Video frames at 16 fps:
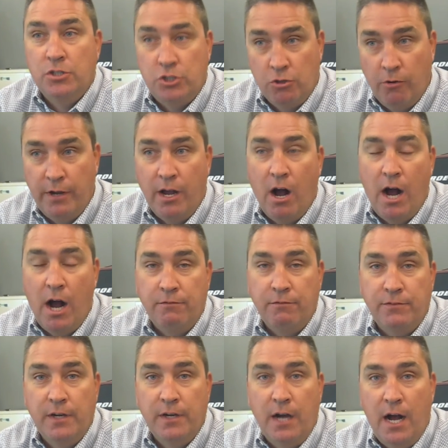showing
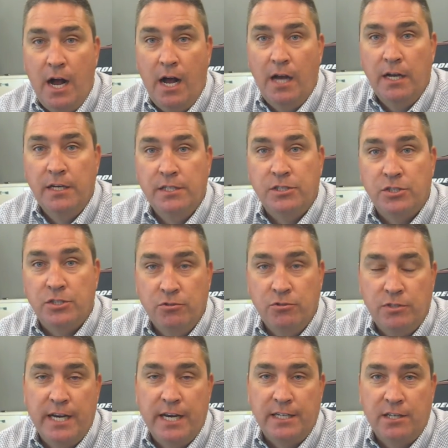off its new
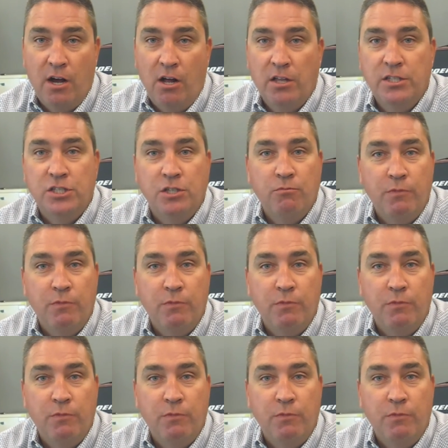technology,